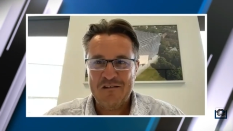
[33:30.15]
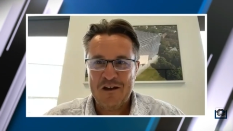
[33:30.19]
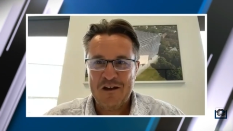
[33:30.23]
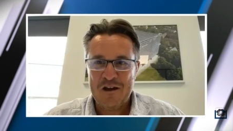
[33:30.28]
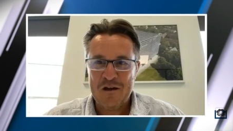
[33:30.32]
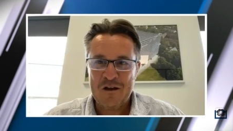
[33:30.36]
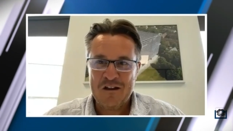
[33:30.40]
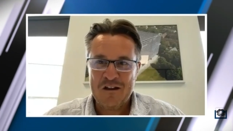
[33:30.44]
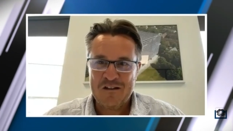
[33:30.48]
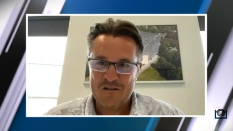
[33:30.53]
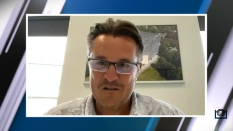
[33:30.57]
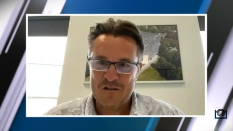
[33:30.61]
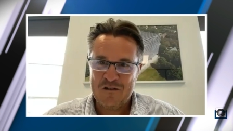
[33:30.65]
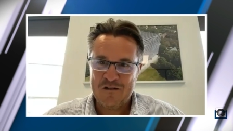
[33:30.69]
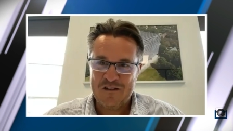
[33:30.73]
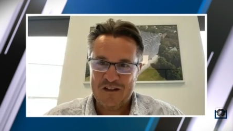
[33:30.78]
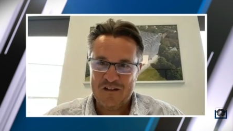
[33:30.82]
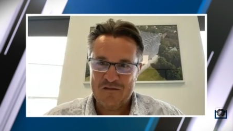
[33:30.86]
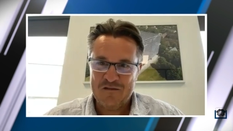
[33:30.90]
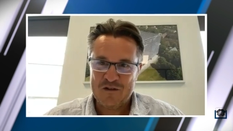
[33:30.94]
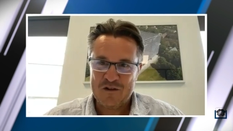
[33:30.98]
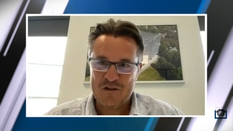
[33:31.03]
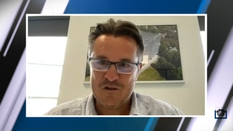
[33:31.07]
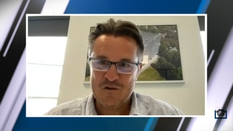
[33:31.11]
doing as long as
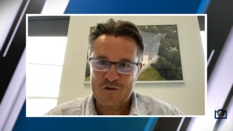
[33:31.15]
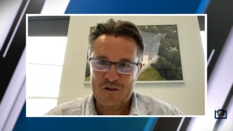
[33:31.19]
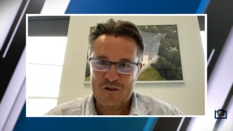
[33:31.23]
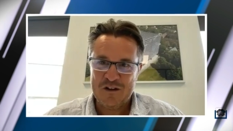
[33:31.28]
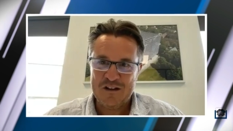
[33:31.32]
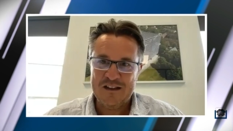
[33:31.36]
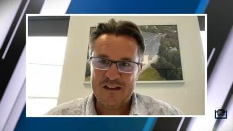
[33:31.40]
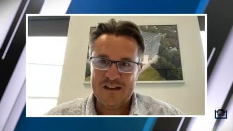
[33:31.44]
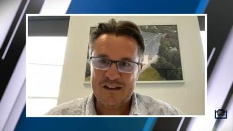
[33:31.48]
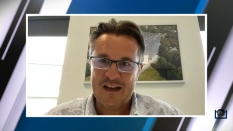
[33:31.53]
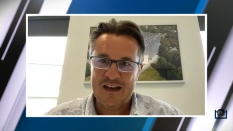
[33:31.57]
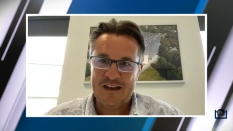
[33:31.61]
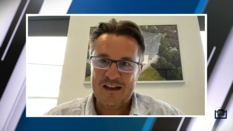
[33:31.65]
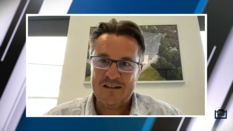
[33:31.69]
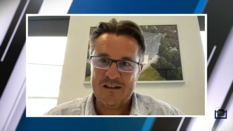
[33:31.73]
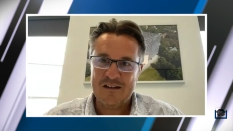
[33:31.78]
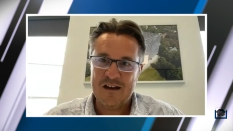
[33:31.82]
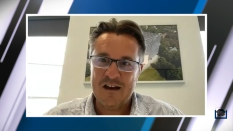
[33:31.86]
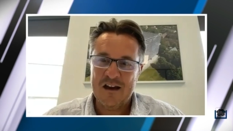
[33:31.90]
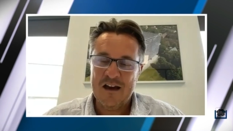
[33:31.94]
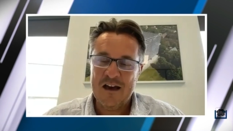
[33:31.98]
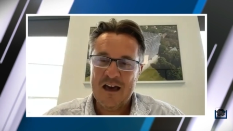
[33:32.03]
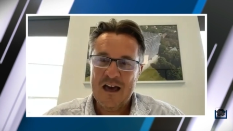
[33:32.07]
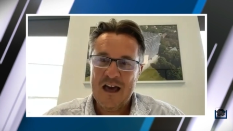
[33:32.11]
they've recorded the
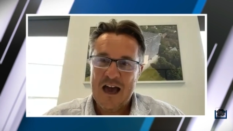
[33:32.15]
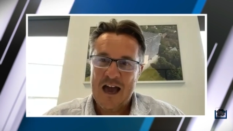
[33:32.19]
data.